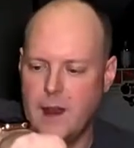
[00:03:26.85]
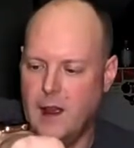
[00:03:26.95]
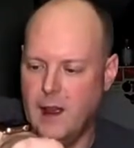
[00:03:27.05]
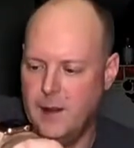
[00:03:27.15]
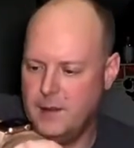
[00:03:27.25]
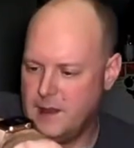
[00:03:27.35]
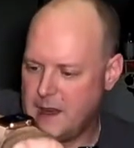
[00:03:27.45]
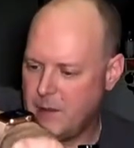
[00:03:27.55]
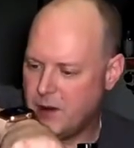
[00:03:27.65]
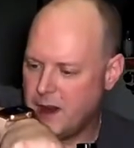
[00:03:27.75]
Um, the
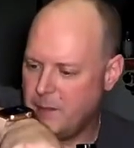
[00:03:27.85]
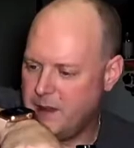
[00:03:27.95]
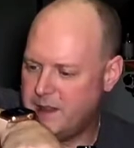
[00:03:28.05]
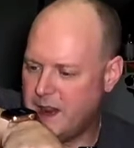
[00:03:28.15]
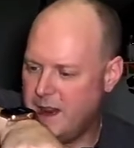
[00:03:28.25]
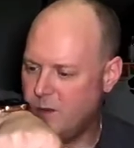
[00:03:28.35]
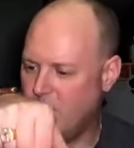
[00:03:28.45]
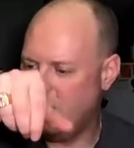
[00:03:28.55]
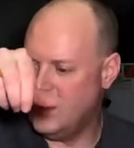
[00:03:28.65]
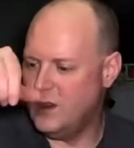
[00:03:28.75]
same could not be said
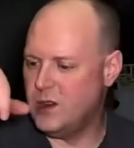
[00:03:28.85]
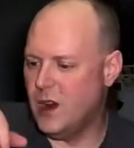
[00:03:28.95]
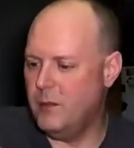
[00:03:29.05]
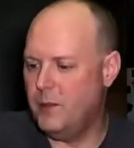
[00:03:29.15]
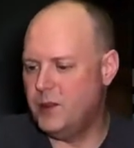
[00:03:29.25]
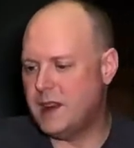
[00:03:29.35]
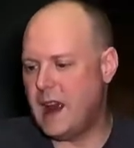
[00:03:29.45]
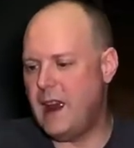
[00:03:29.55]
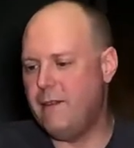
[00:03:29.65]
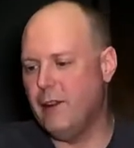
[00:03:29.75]
when Jean
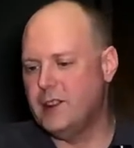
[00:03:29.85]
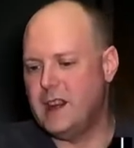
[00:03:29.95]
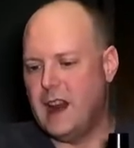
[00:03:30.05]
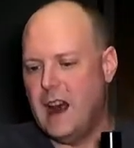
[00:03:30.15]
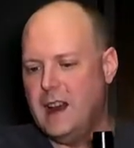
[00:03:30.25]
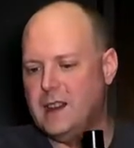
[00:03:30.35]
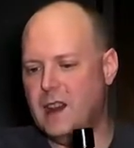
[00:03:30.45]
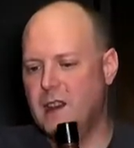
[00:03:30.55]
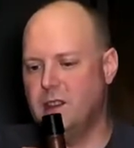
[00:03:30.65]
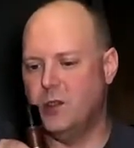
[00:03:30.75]
Bousquet first set eyes
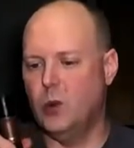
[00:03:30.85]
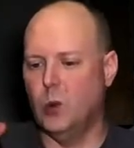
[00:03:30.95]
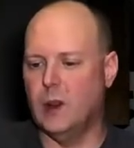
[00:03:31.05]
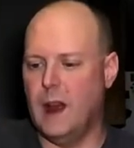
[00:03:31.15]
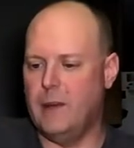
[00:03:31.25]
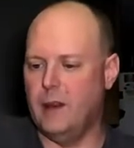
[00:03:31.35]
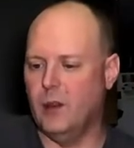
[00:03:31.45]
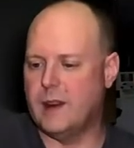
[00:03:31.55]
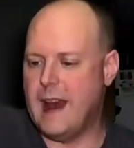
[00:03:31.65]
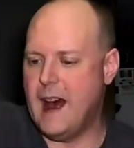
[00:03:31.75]
on this cool climate
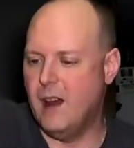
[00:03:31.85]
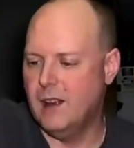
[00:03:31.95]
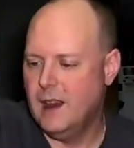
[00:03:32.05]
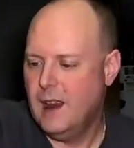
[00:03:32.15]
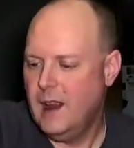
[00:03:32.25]
locale.